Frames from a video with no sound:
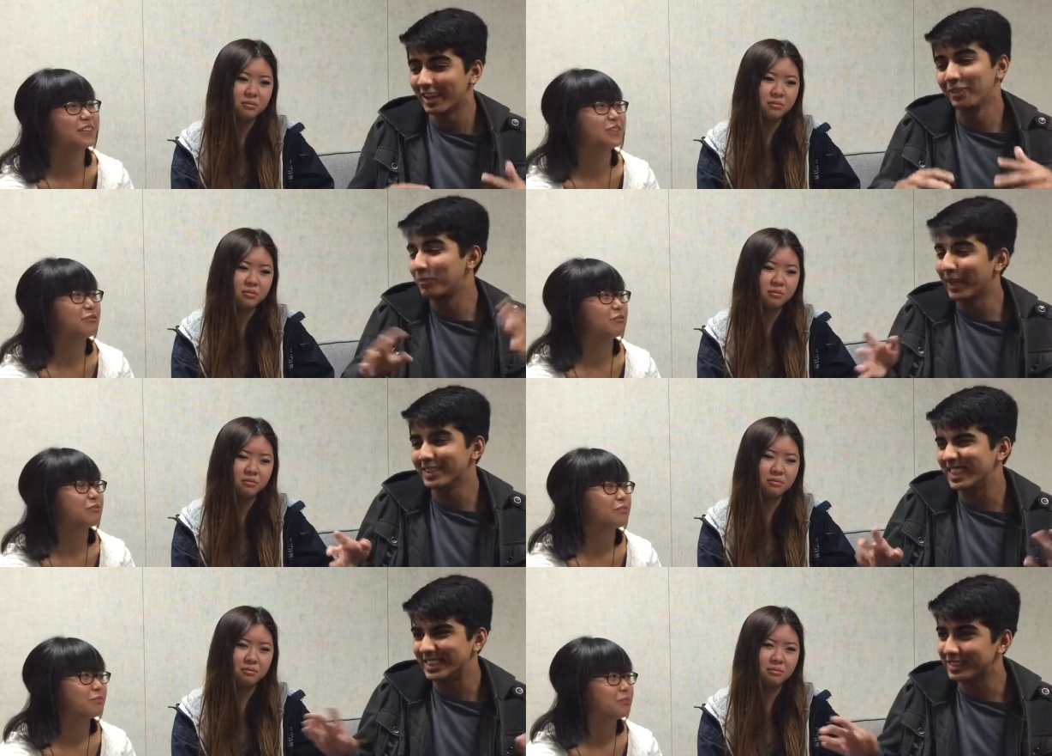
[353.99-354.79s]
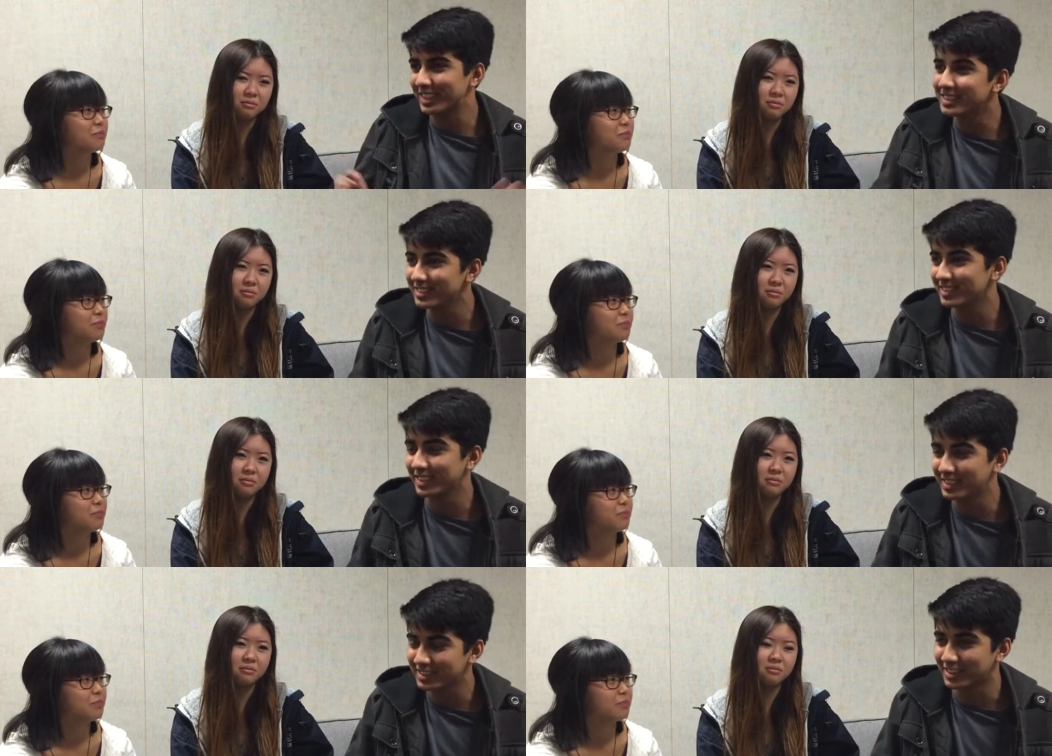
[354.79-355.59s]
Speaker 1: like parents like censor
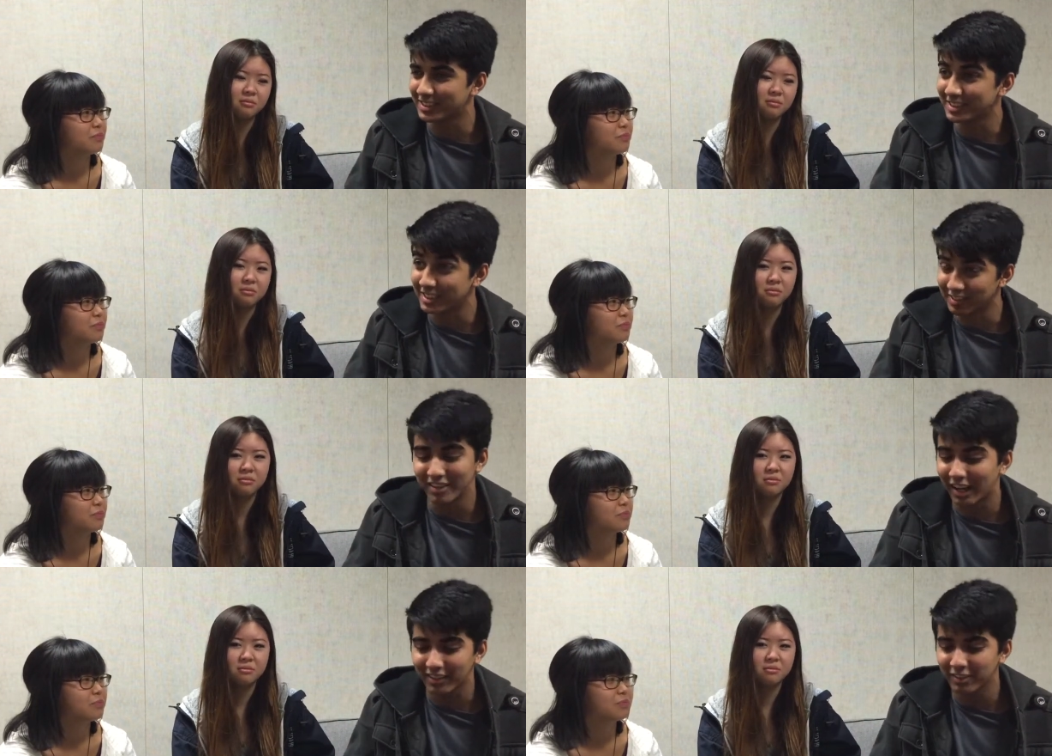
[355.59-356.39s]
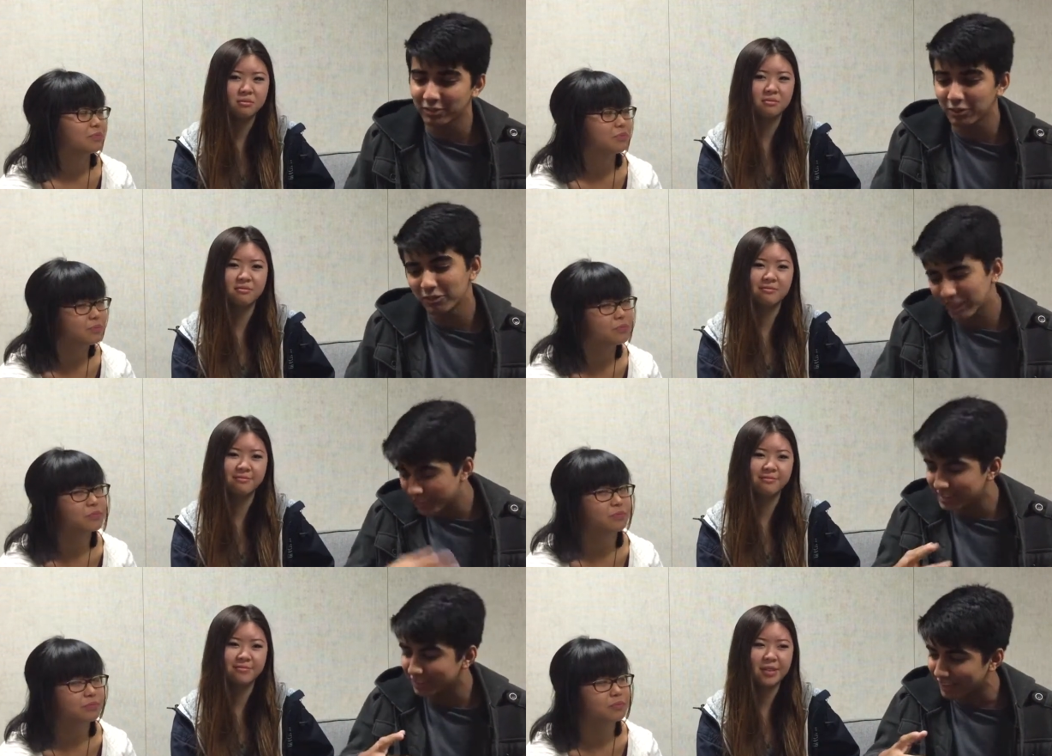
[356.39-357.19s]
like cursing entirely in front of the
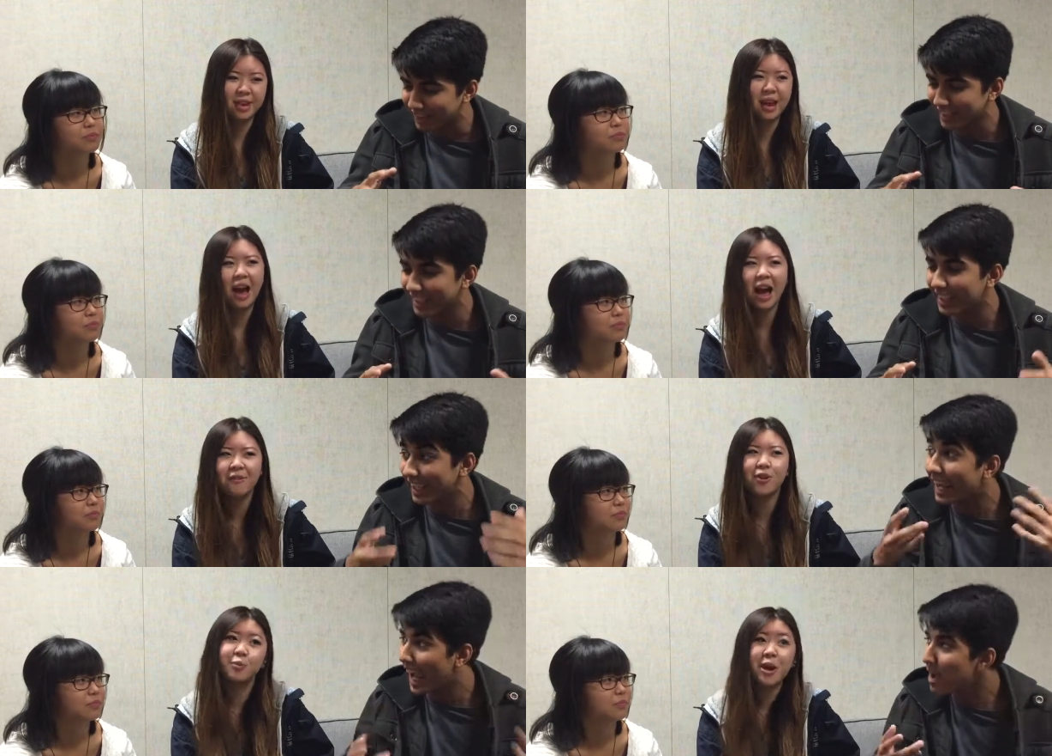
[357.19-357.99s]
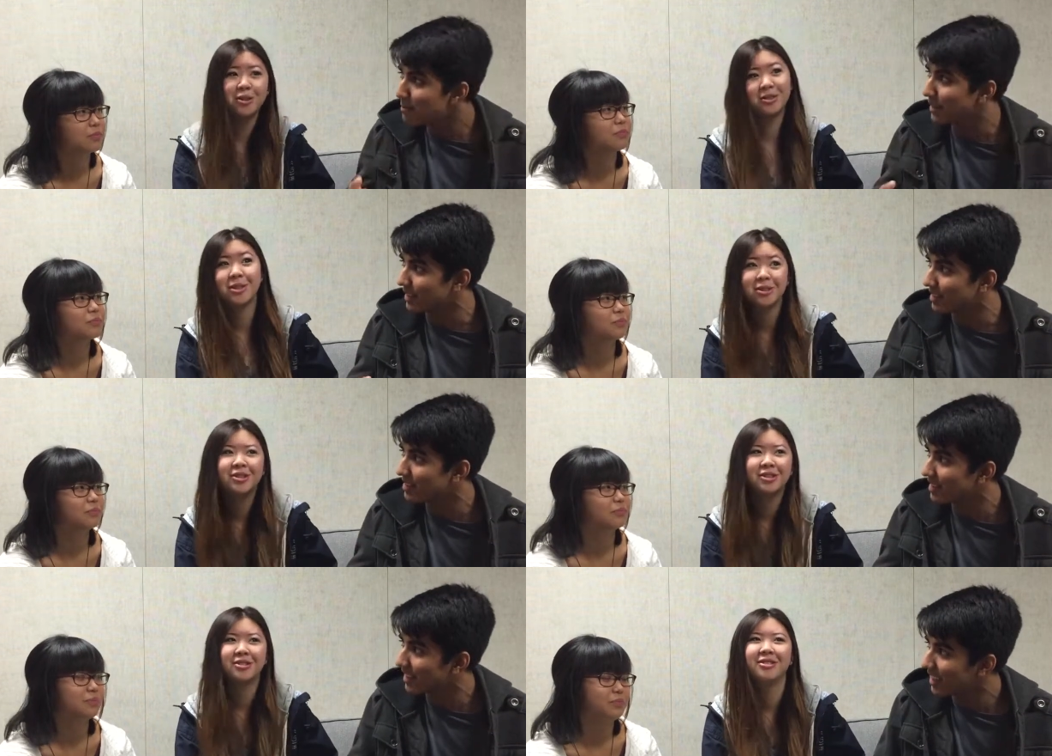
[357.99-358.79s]
kids, but like it
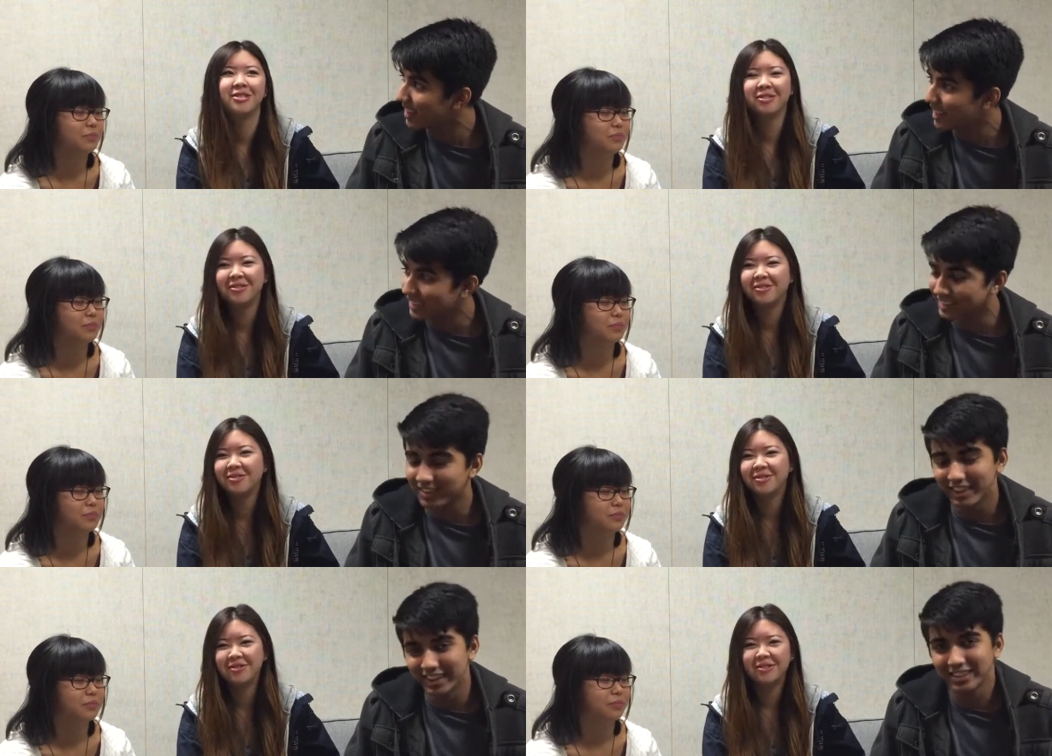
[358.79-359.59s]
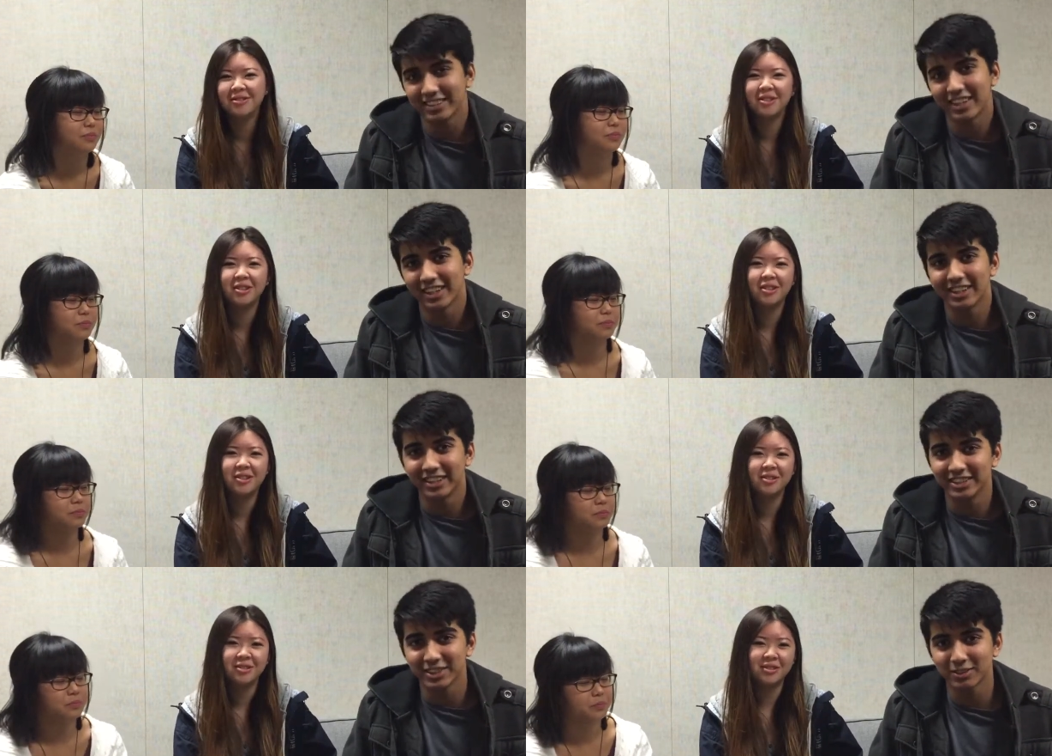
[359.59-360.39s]
happens. Mm-hmm. You know, like
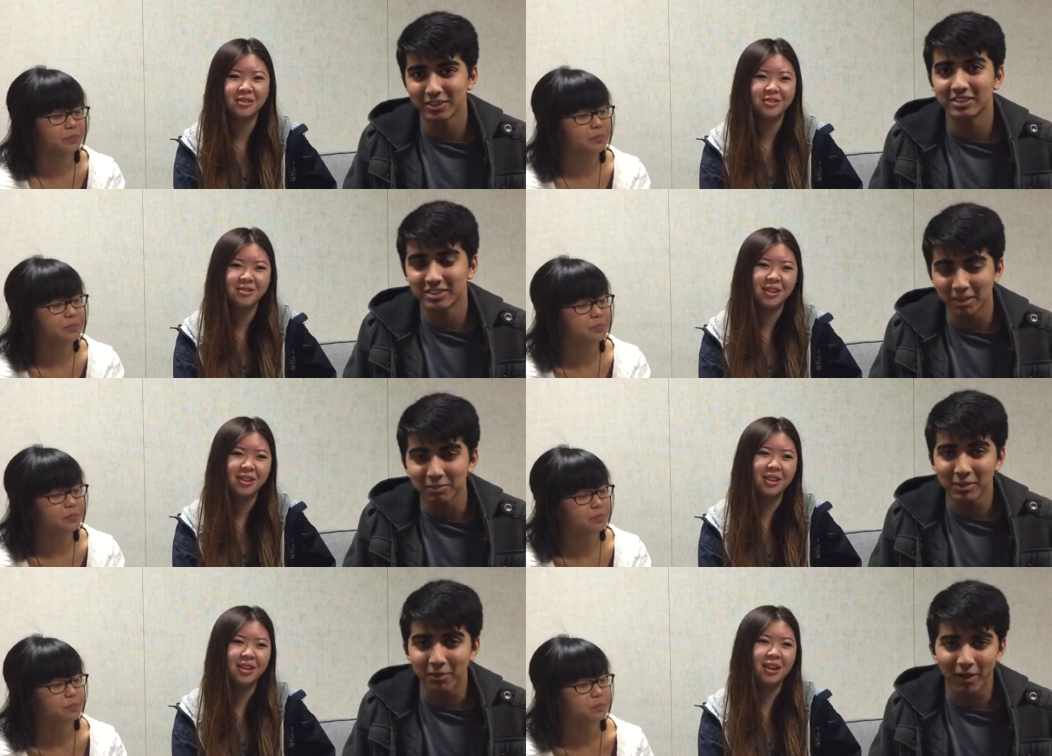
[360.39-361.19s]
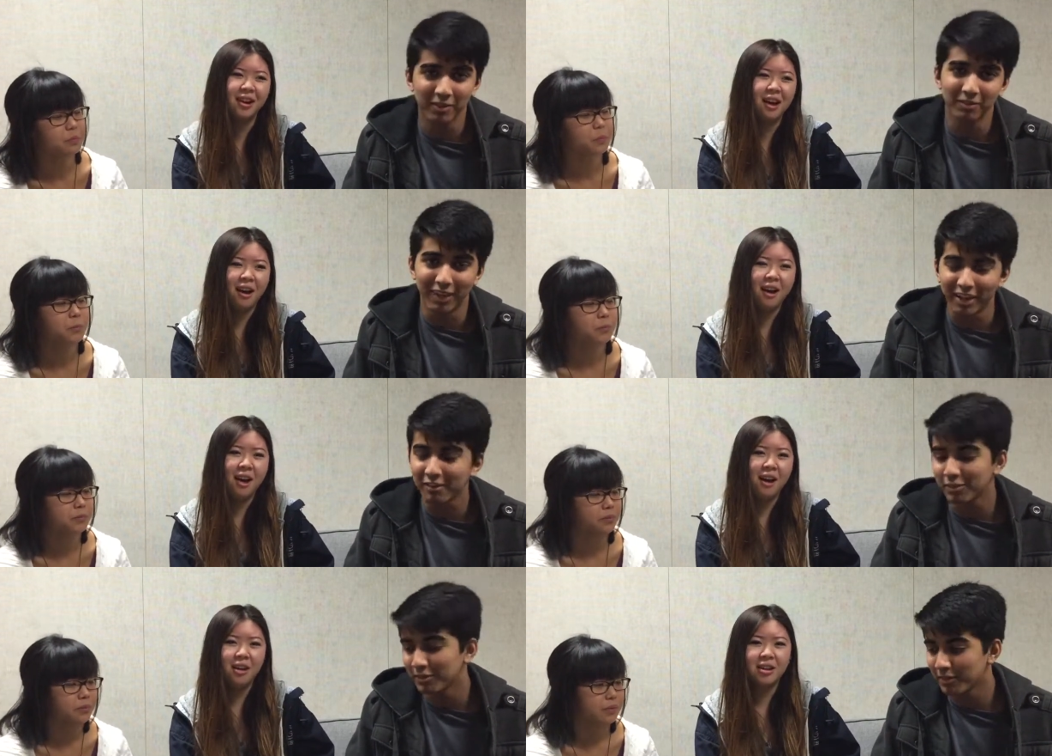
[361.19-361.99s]
it's just it's something part of
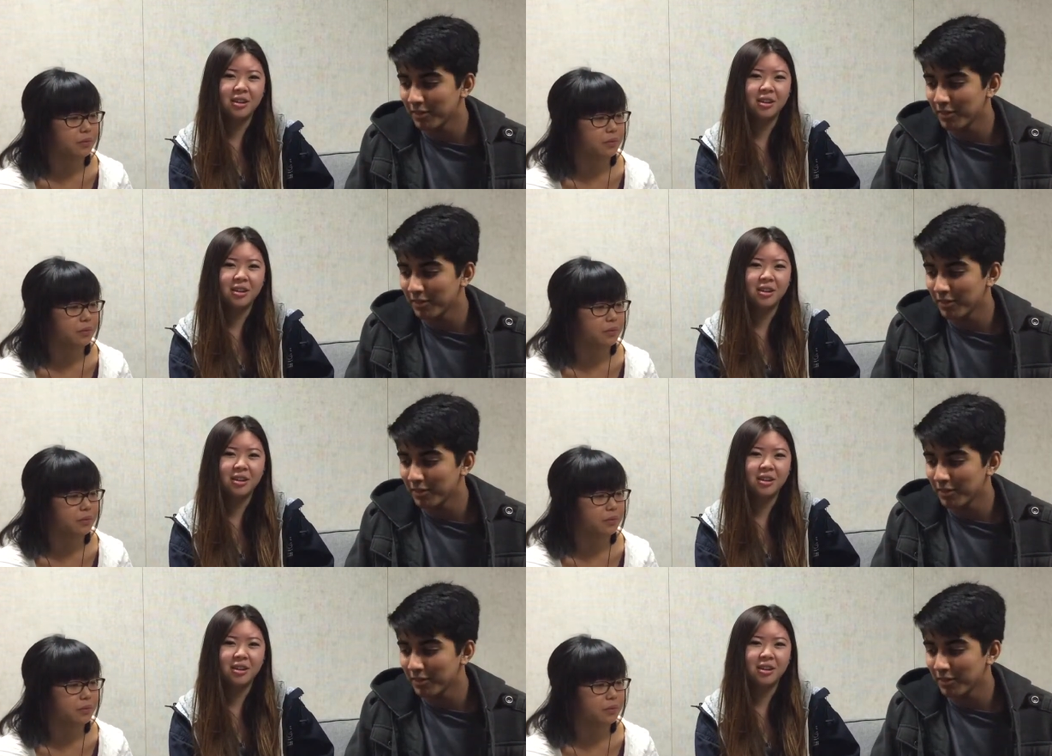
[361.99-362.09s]
life.